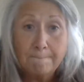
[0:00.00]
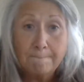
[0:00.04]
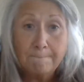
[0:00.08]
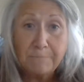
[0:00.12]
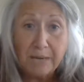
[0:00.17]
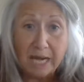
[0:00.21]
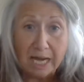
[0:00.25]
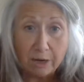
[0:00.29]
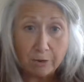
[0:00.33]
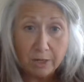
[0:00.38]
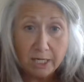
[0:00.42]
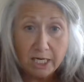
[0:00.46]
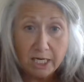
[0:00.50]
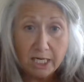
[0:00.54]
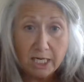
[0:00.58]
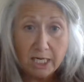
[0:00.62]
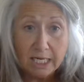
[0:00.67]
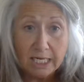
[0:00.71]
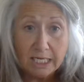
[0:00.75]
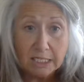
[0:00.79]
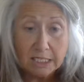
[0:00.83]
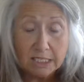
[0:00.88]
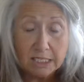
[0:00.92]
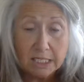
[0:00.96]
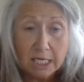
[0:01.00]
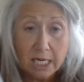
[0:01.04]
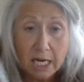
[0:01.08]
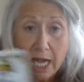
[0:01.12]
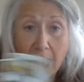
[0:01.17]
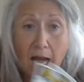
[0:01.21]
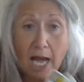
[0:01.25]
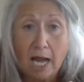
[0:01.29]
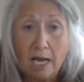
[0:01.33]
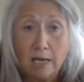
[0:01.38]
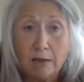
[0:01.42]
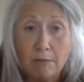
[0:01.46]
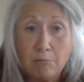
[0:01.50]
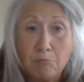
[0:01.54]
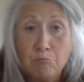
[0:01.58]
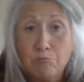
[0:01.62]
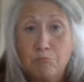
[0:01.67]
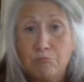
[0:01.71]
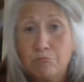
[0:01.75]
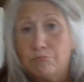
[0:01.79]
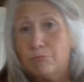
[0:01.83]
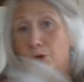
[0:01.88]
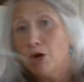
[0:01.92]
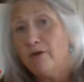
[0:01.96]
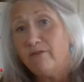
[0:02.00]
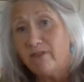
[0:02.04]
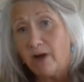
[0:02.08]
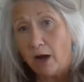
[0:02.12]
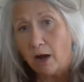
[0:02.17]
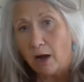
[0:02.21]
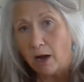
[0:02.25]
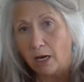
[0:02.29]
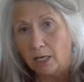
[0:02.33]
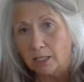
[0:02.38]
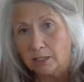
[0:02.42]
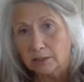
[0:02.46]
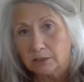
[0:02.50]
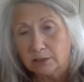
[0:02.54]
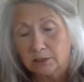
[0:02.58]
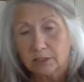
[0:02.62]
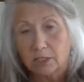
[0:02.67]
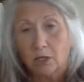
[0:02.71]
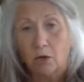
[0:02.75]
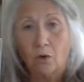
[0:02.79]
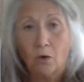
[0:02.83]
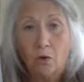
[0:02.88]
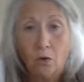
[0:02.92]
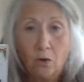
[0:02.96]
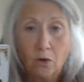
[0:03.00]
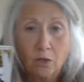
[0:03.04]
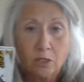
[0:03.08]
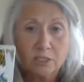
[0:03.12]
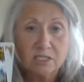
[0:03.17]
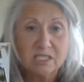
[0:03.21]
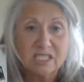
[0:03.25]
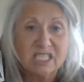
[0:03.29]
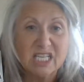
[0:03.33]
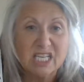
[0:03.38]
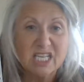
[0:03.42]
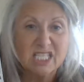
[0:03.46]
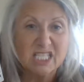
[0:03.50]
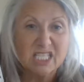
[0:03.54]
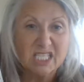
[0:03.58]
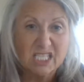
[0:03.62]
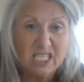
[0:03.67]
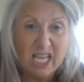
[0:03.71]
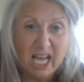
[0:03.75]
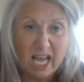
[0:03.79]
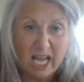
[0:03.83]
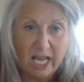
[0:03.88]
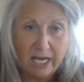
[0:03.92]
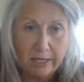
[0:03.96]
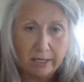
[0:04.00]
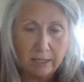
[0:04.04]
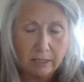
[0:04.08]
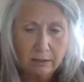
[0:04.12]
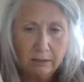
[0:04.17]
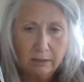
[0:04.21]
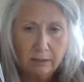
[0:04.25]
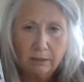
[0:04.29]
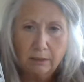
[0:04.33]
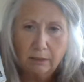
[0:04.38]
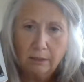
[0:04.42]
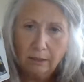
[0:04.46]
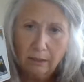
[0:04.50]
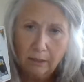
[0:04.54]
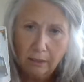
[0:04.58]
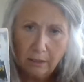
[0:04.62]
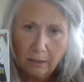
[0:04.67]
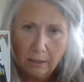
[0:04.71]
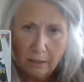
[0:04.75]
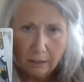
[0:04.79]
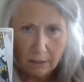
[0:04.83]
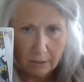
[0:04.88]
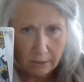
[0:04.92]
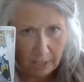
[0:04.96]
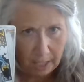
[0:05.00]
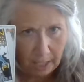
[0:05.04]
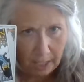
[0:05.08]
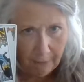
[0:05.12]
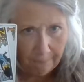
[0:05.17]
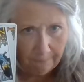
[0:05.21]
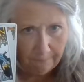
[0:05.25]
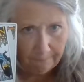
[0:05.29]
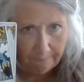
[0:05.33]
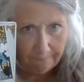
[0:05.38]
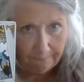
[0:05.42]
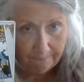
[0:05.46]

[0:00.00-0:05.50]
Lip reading: Bury it and move on. The horse is dead. Okay?